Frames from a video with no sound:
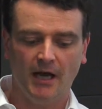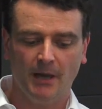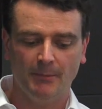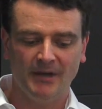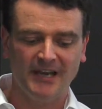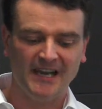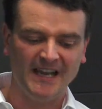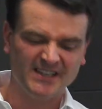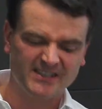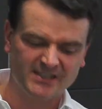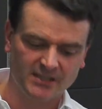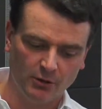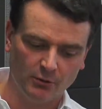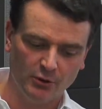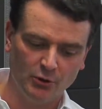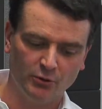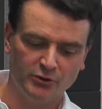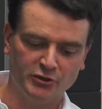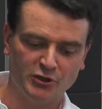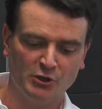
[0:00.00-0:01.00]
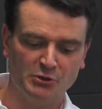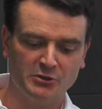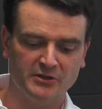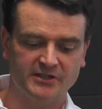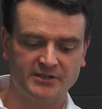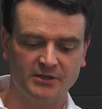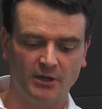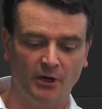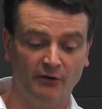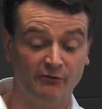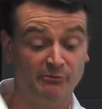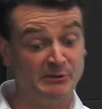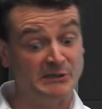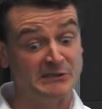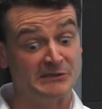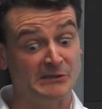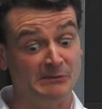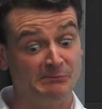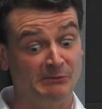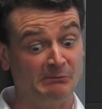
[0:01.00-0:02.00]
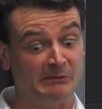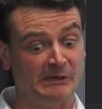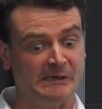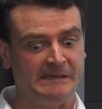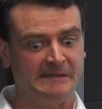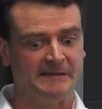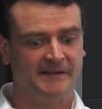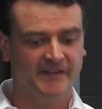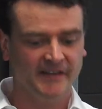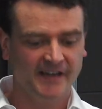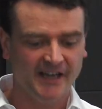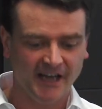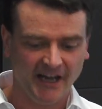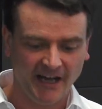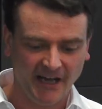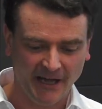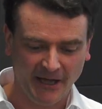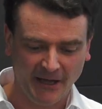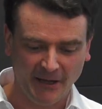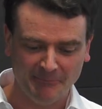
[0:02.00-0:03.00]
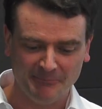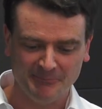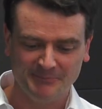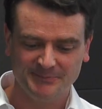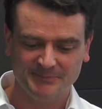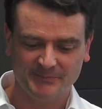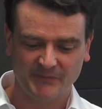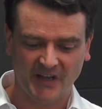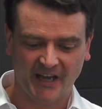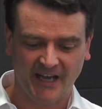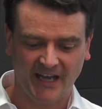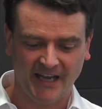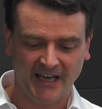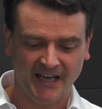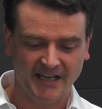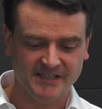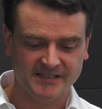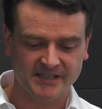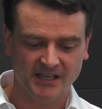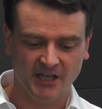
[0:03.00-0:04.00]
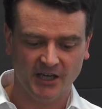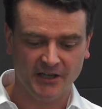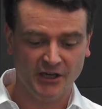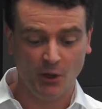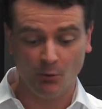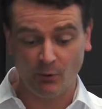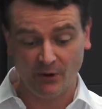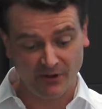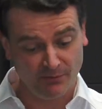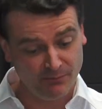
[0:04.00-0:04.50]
Less so your junior staff, presumably. and whether